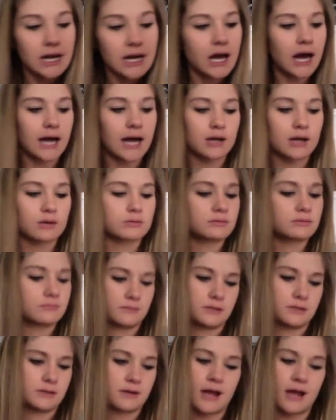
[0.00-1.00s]

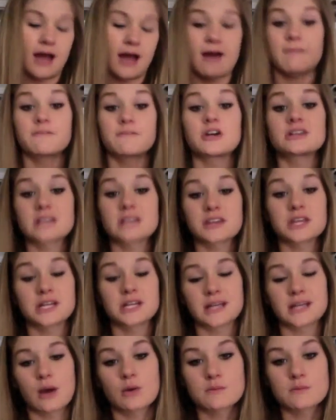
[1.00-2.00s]
At first I thought
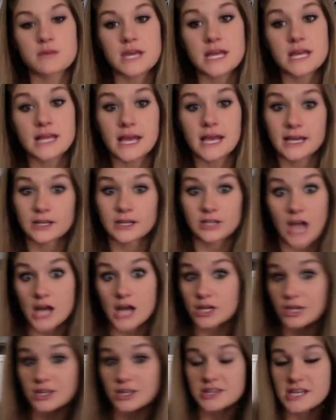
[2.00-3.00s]
that would be like not a
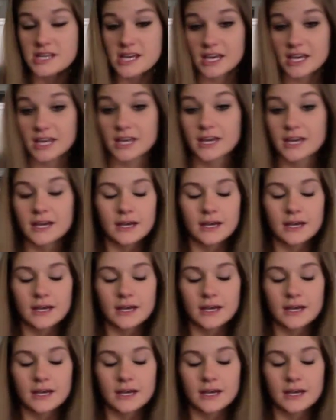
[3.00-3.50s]
good thing,